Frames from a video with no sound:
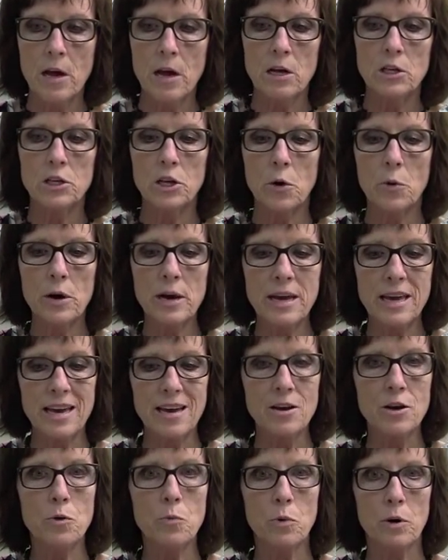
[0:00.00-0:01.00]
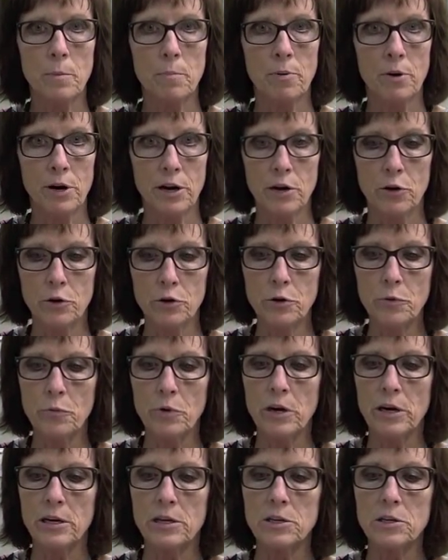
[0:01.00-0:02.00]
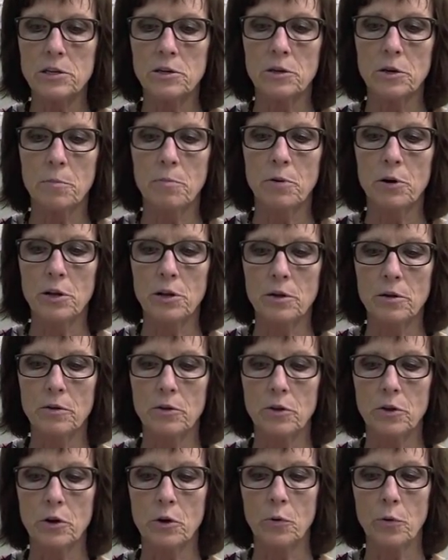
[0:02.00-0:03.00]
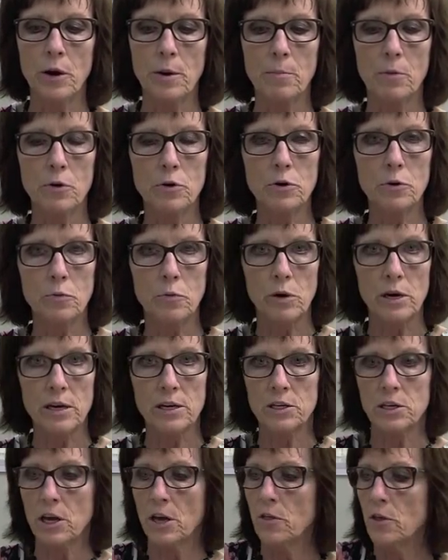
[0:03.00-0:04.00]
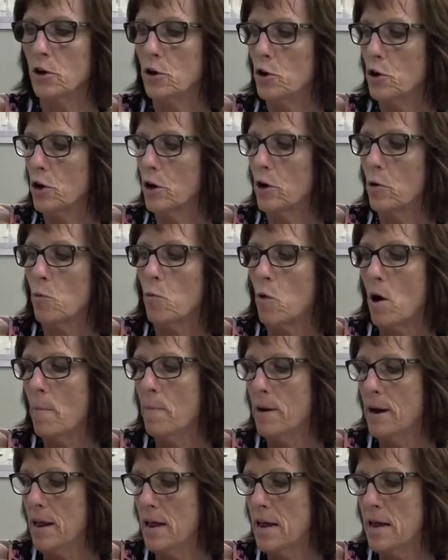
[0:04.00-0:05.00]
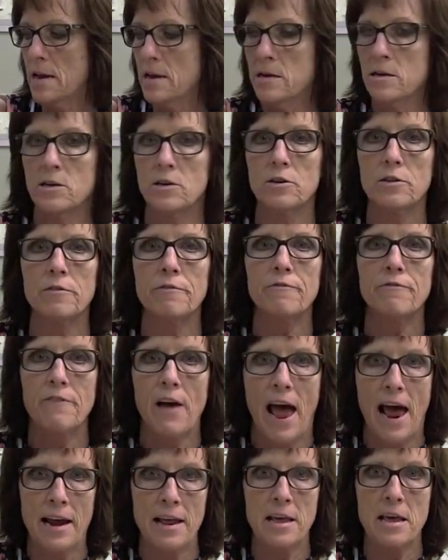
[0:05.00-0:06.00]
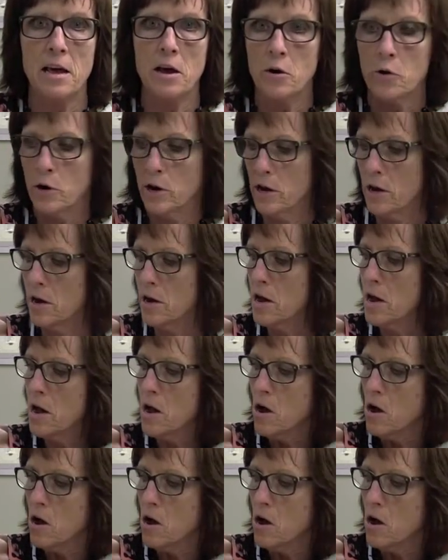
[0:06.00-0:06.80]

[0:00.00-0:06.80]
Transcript: So again, you want to put it on your wrist, you put the cream on your wrist, and then you're going to rub it into the fatty area,